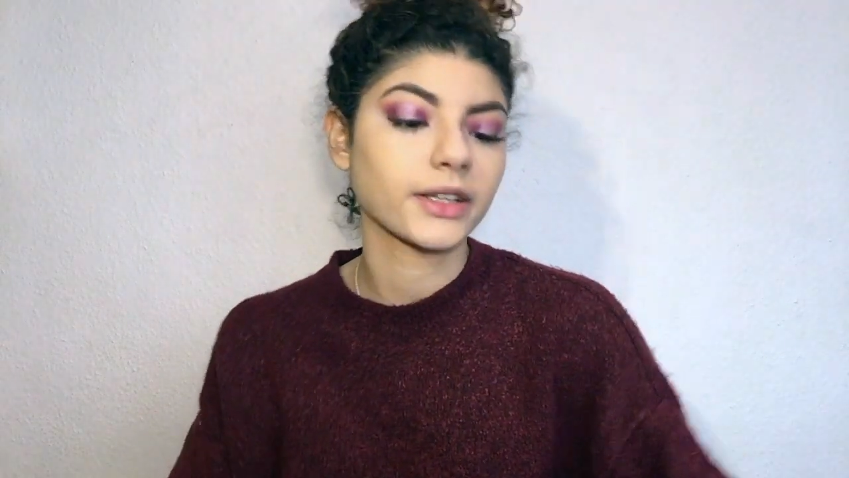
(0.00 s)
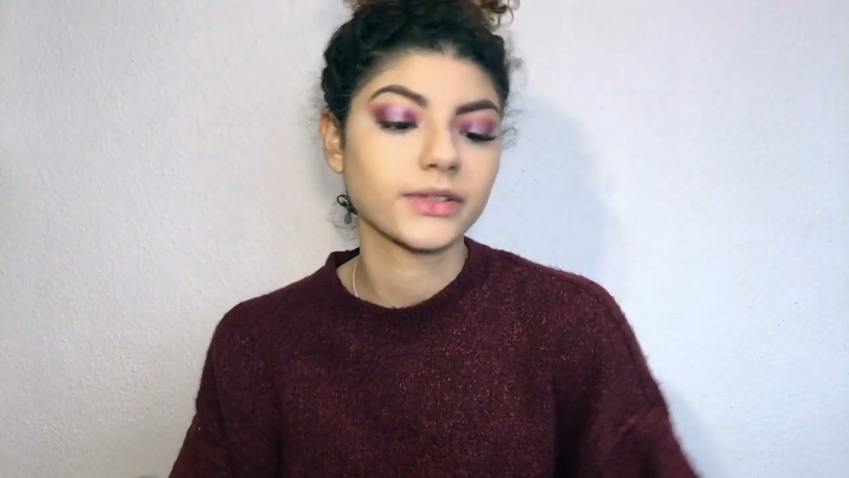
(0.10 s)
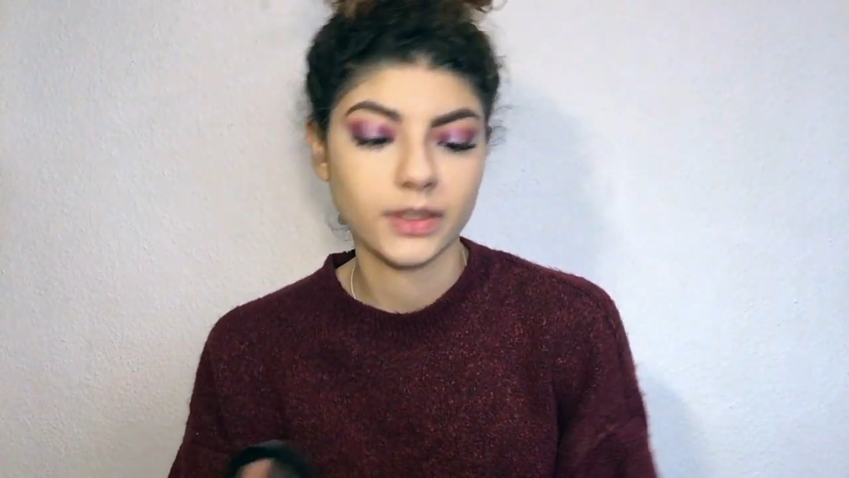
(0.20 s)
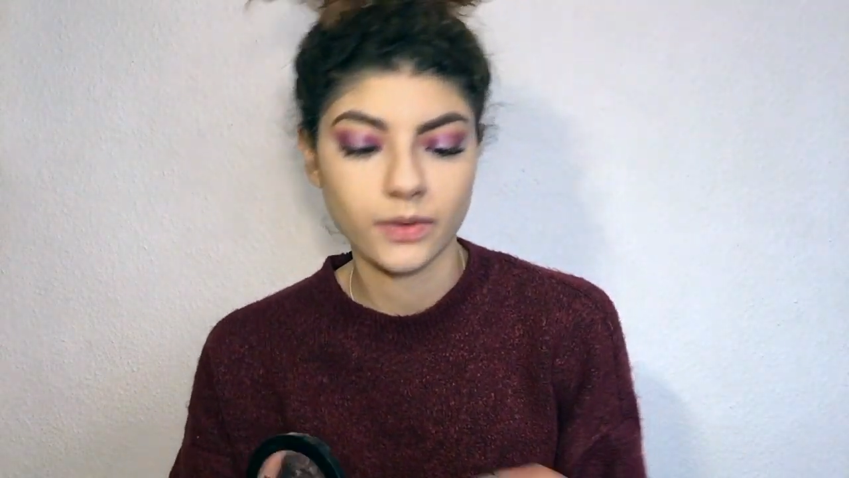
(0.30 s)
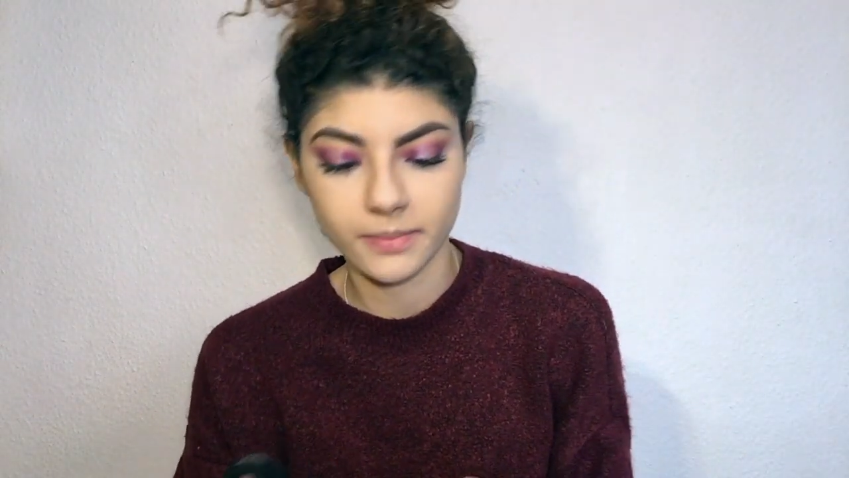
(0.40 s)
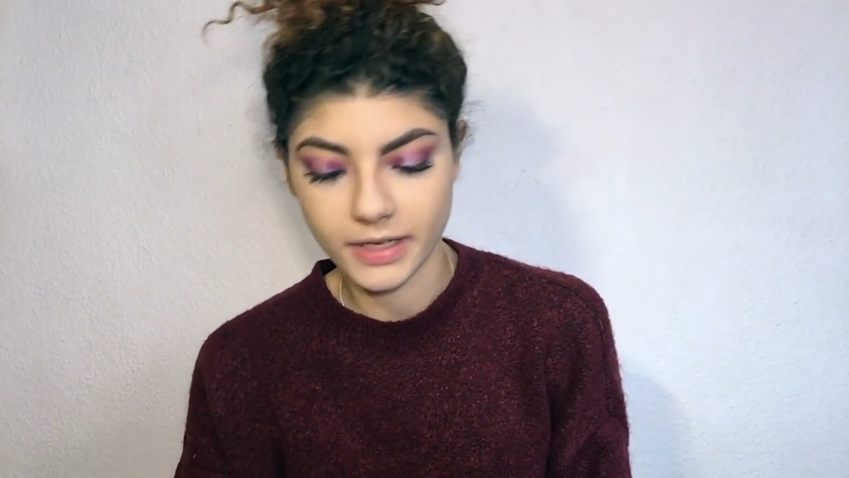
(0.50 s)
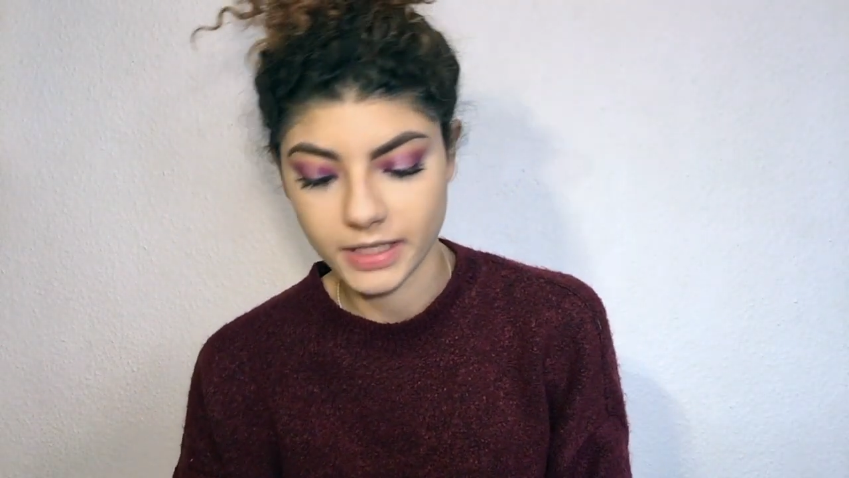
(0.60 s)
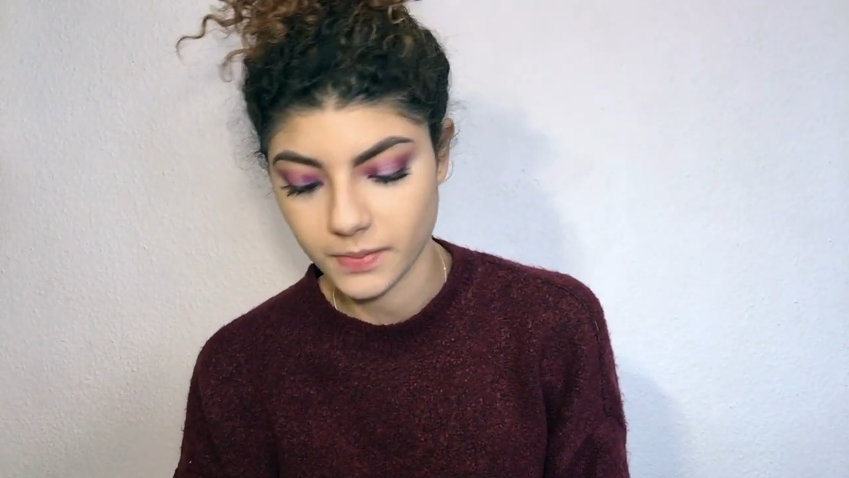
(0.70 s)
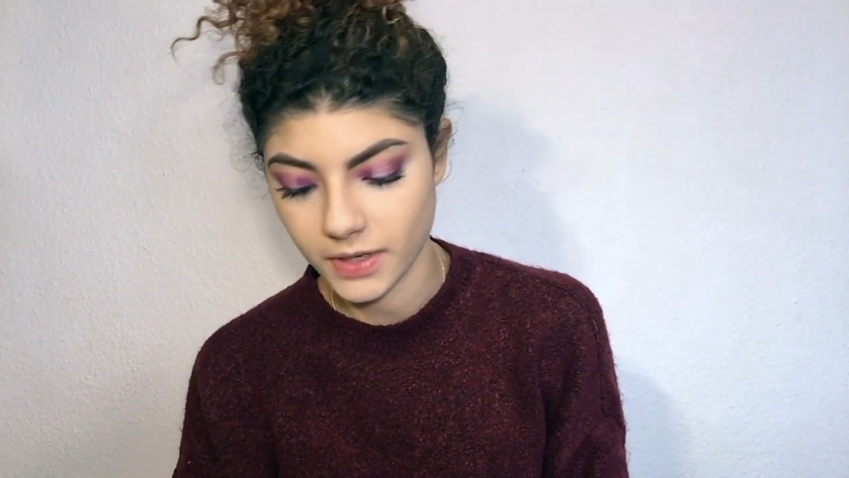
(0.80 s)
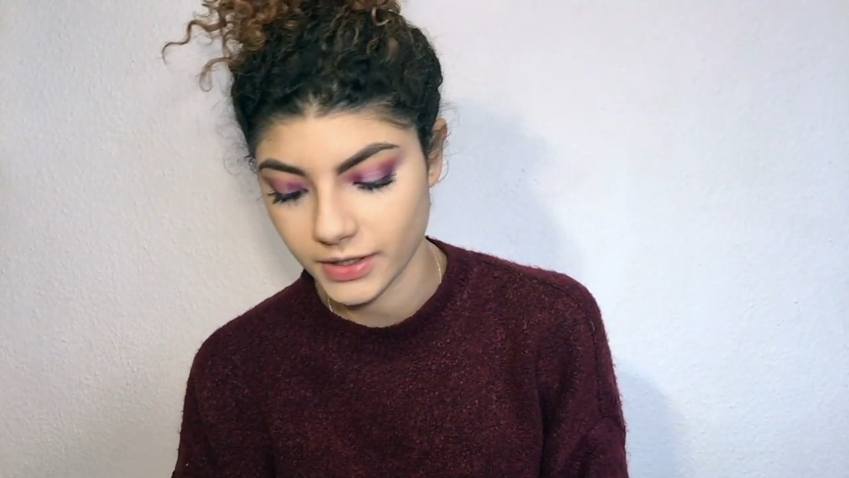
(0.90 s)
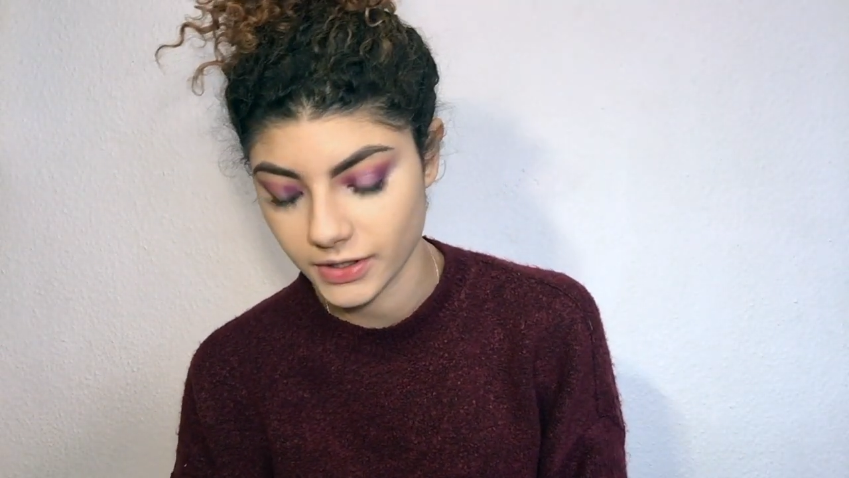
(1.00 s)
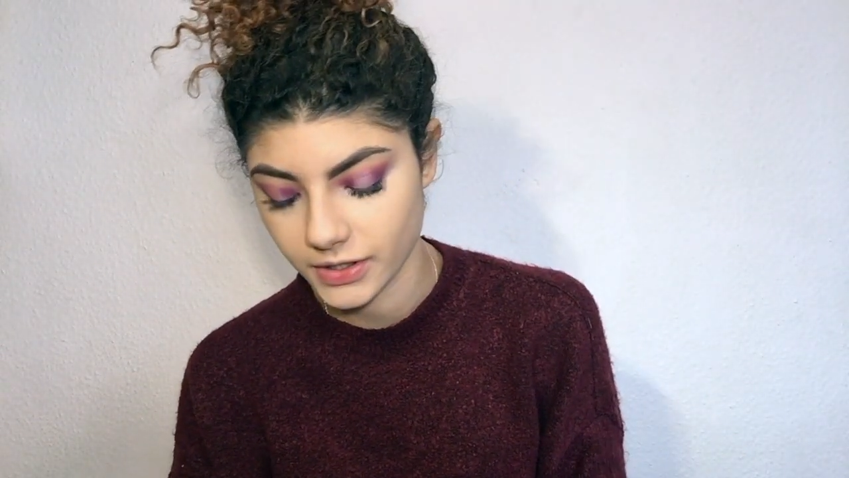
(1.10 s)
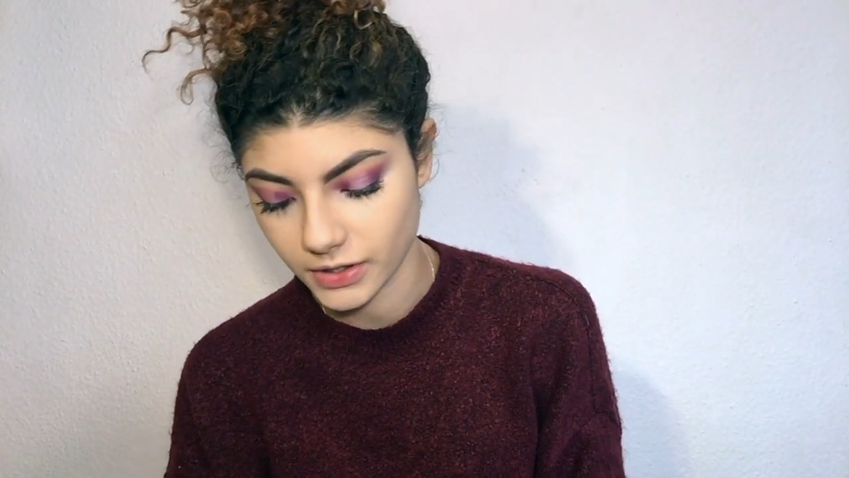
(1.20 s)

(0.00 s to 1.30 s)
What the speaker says: I use it with my sponge.